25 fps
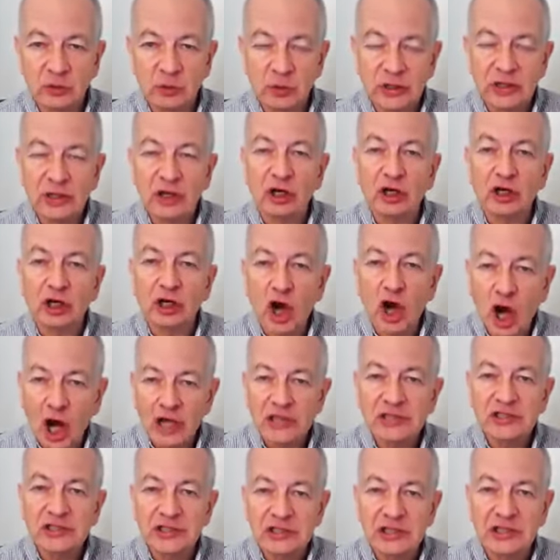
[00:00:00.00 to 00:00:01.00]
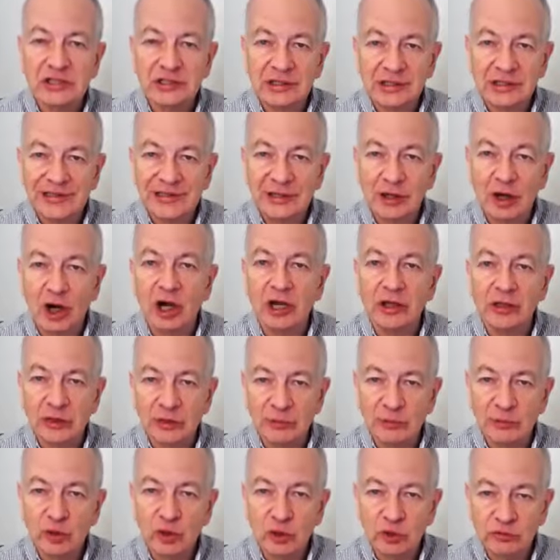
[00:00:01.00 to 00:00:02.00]
We are constantly on the
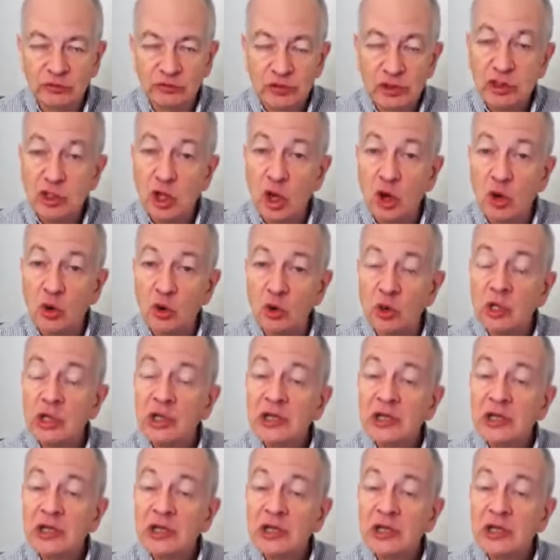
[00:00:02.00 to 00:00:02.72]
move. So